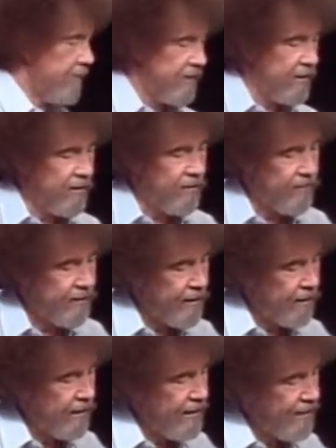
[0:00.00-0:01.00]
Bob Ross
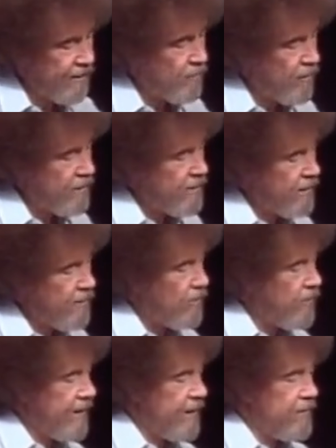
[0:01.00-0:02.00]
or anyone
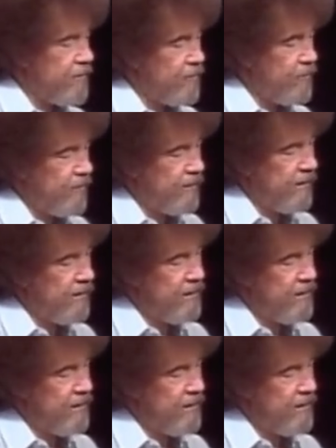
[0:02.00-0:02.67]
paint a painting,